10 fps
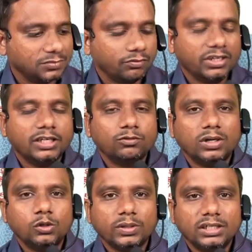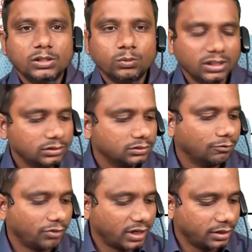we get
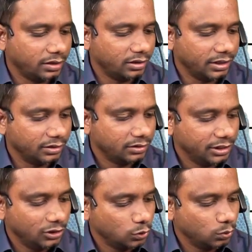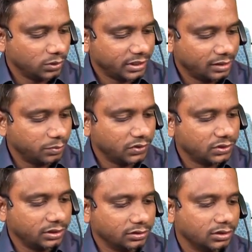121,500 into
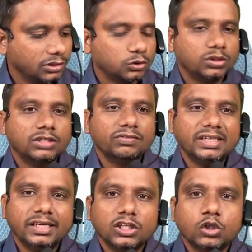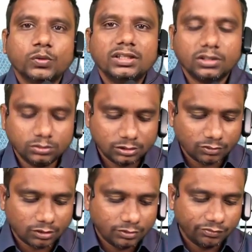10%. So that we get
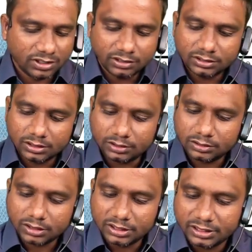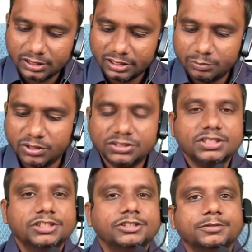12,150 is the third year
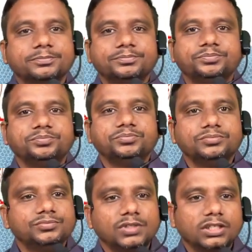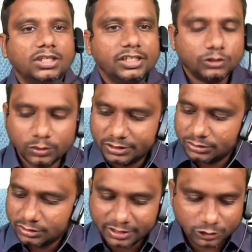depreciation. Clear, students?
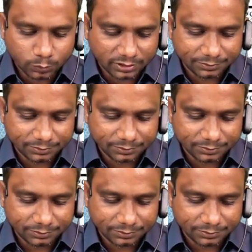Next one.